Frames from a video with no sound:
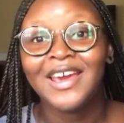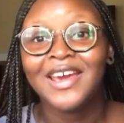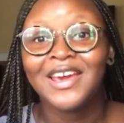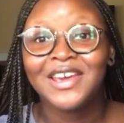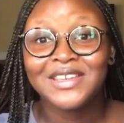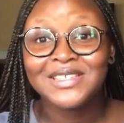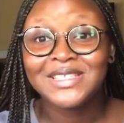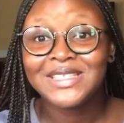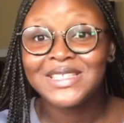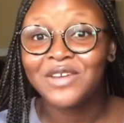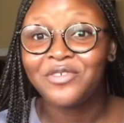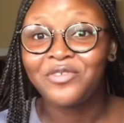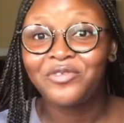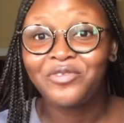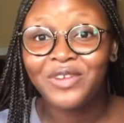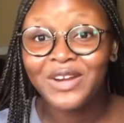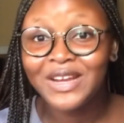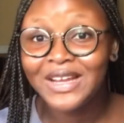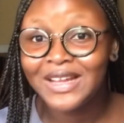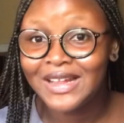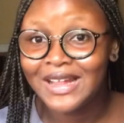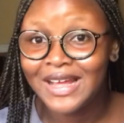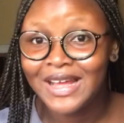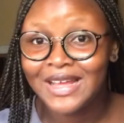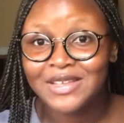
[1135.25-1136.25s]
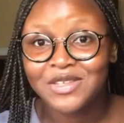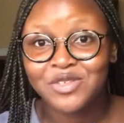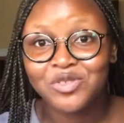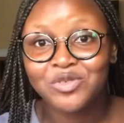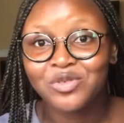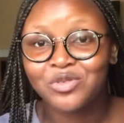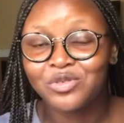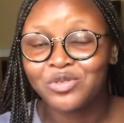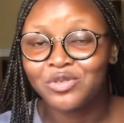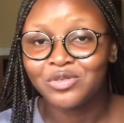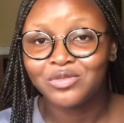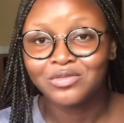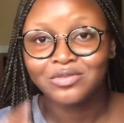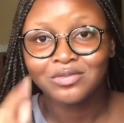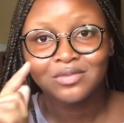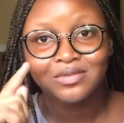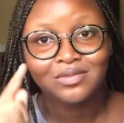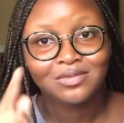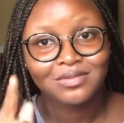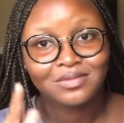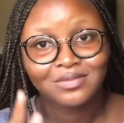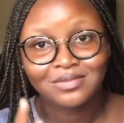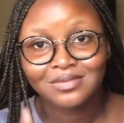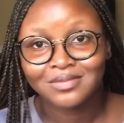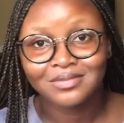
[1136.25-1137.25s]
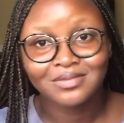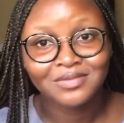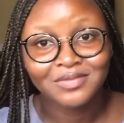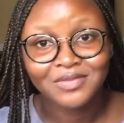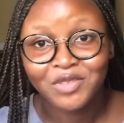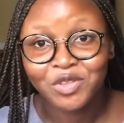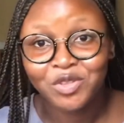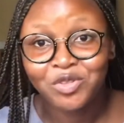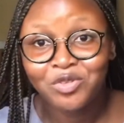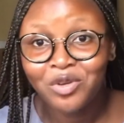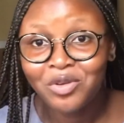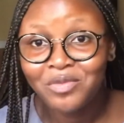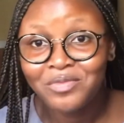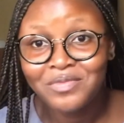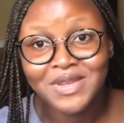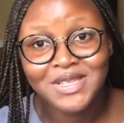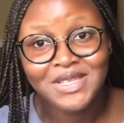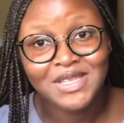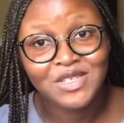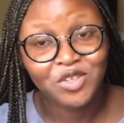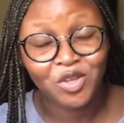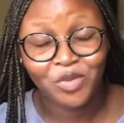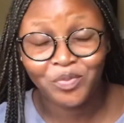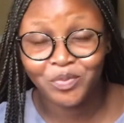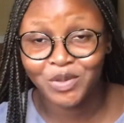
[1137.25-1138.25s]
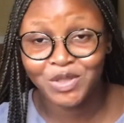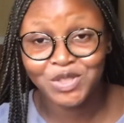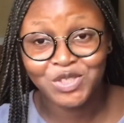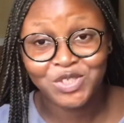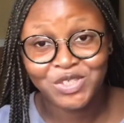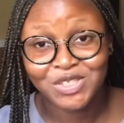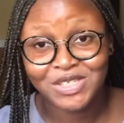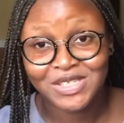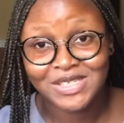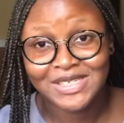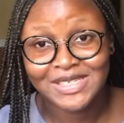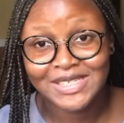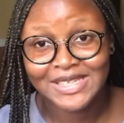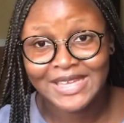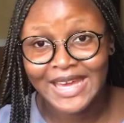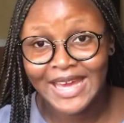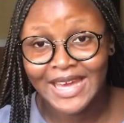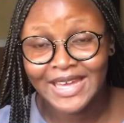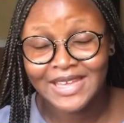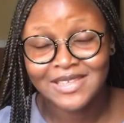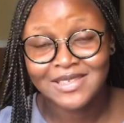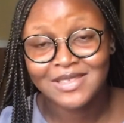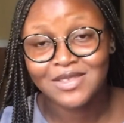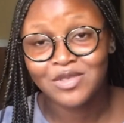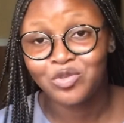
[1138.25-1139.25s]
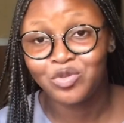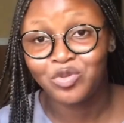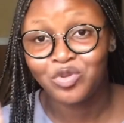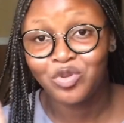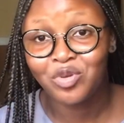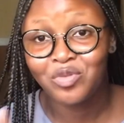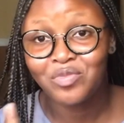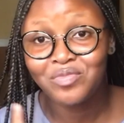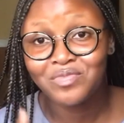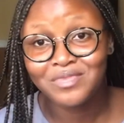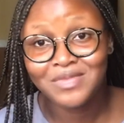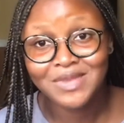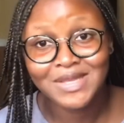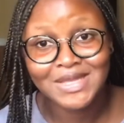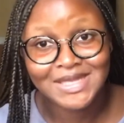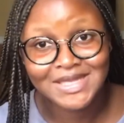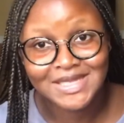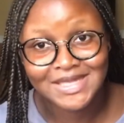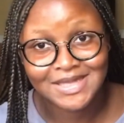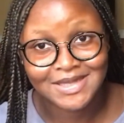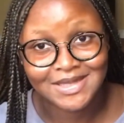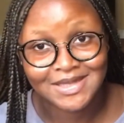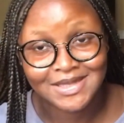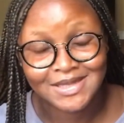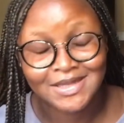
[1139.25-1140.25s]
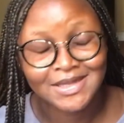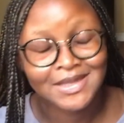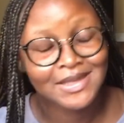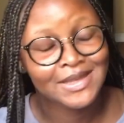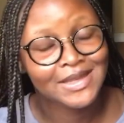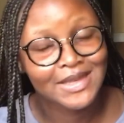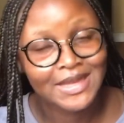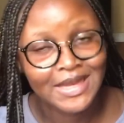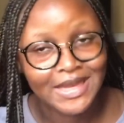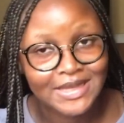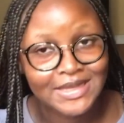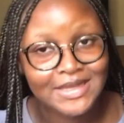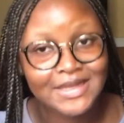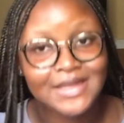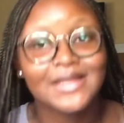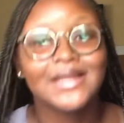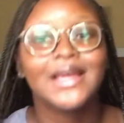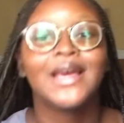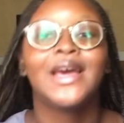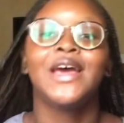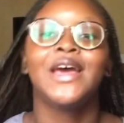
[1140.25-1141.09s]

It's a free class, so don't miss this opportunity, guys. Don't miss it. Yes.